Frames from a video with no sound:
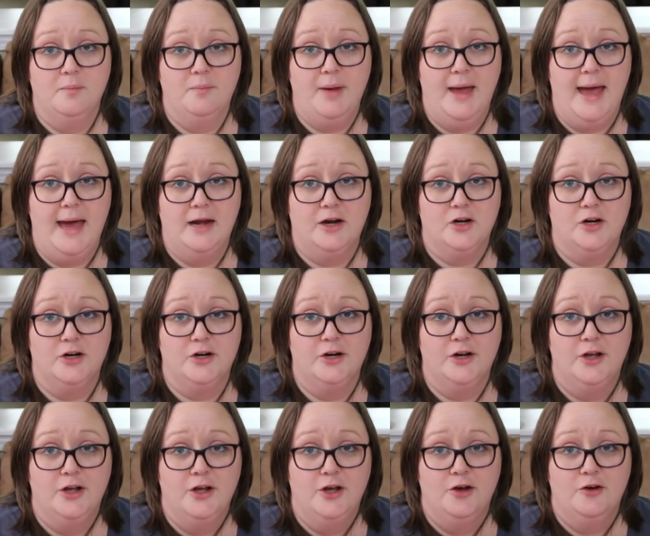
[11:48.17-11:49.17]
pattern
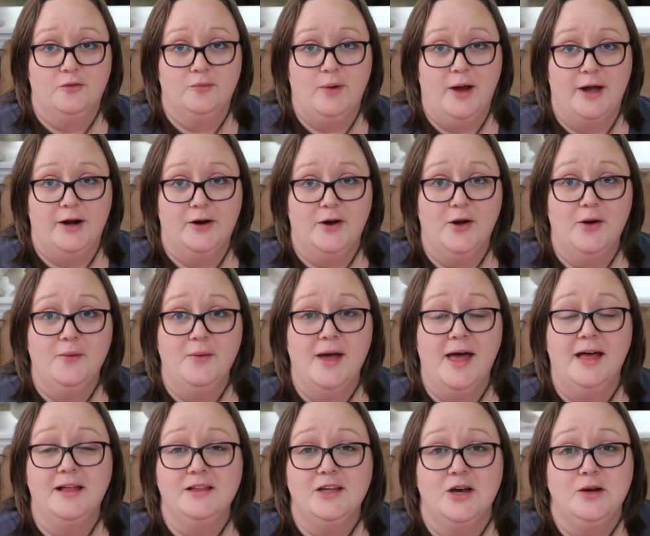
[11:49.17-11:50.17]
writer. Oh,
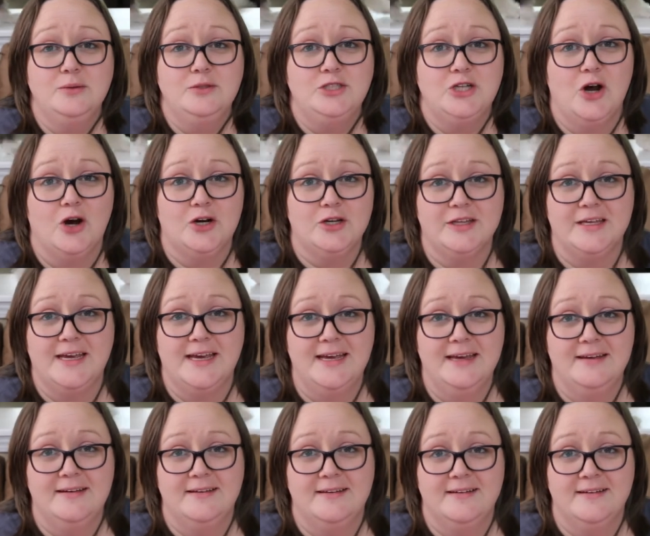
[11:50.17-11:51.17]
hello,
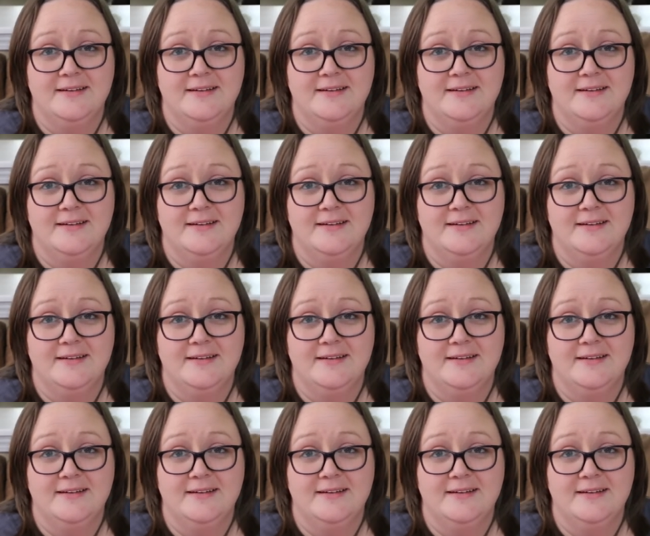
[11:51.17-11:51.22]
Charlie.